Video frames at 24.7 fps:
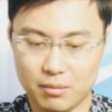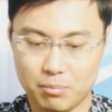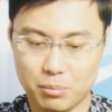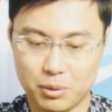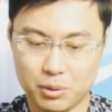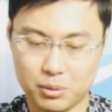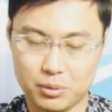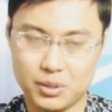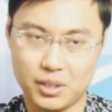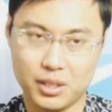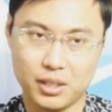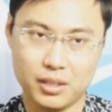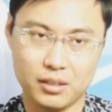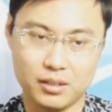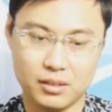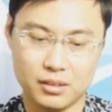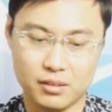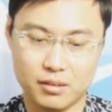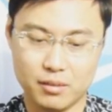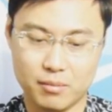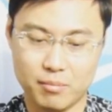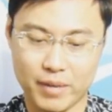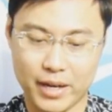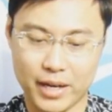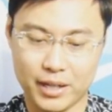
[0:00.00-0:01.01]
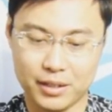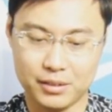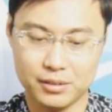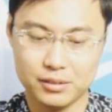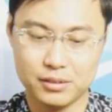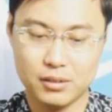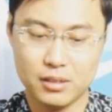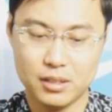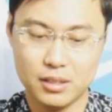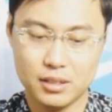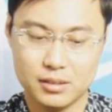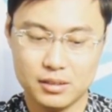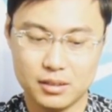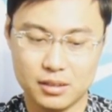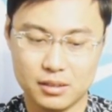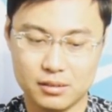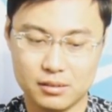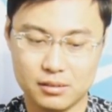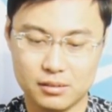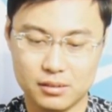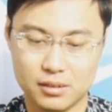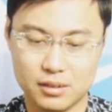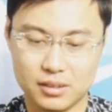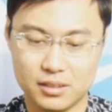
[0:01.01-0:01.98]
built-in menu.
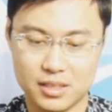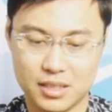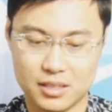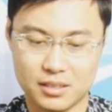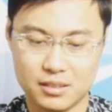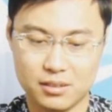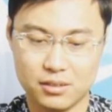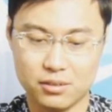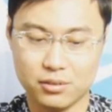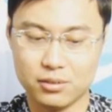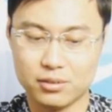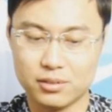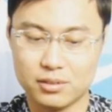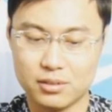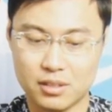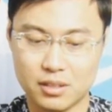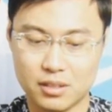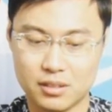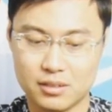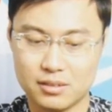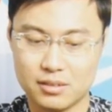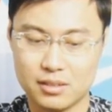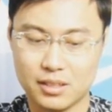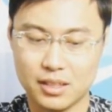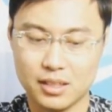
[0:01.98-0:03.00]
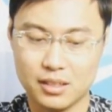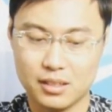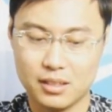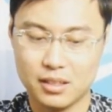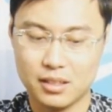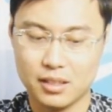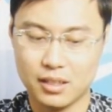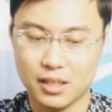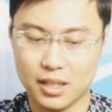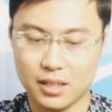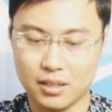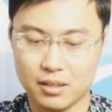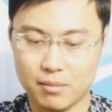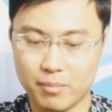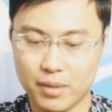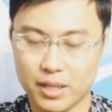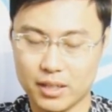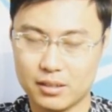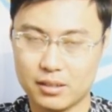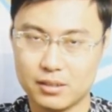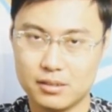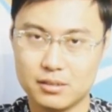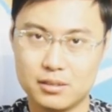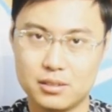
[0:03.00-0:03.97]
So just use the stick and the
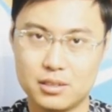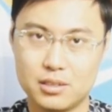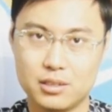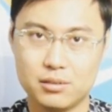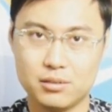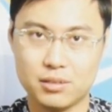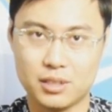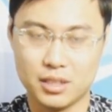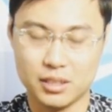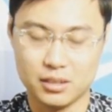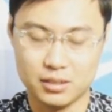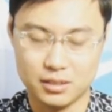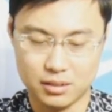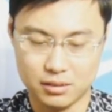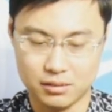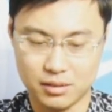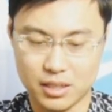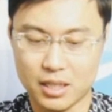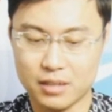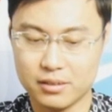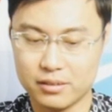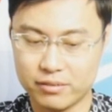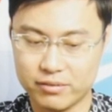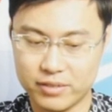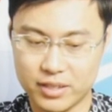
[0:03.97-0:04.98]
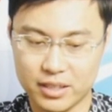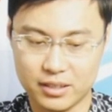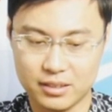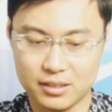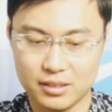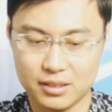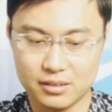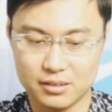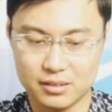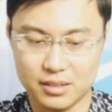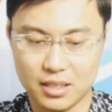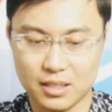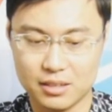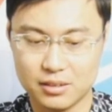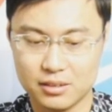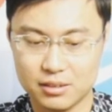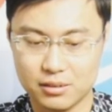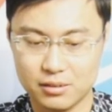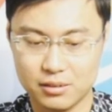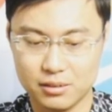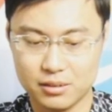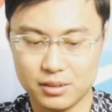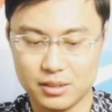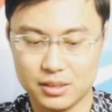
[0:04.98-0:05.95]
buttons to control all the functions.
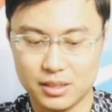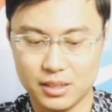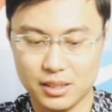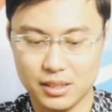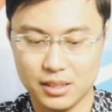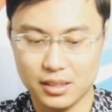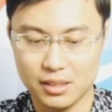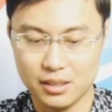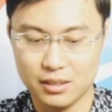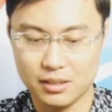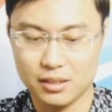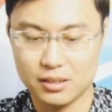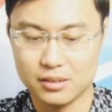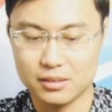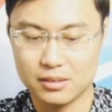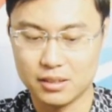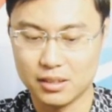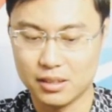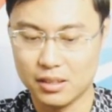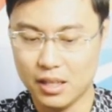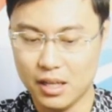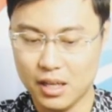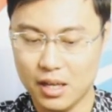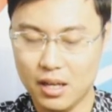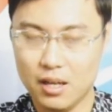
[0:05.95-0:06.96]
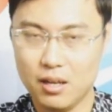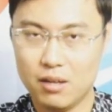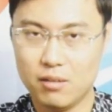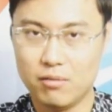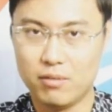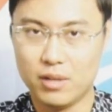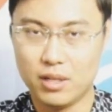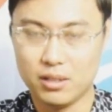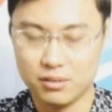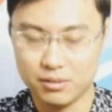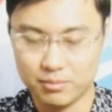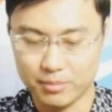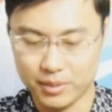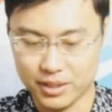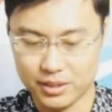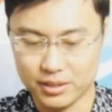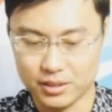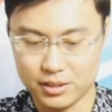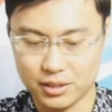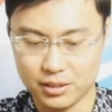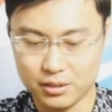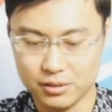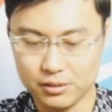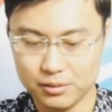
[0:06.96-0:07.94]
Also, you see here is the volume
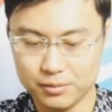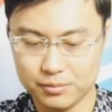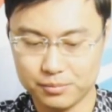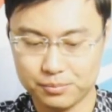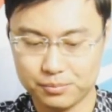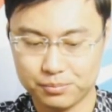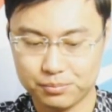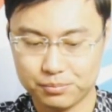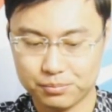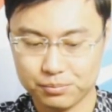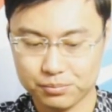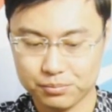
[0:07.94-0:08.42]
control,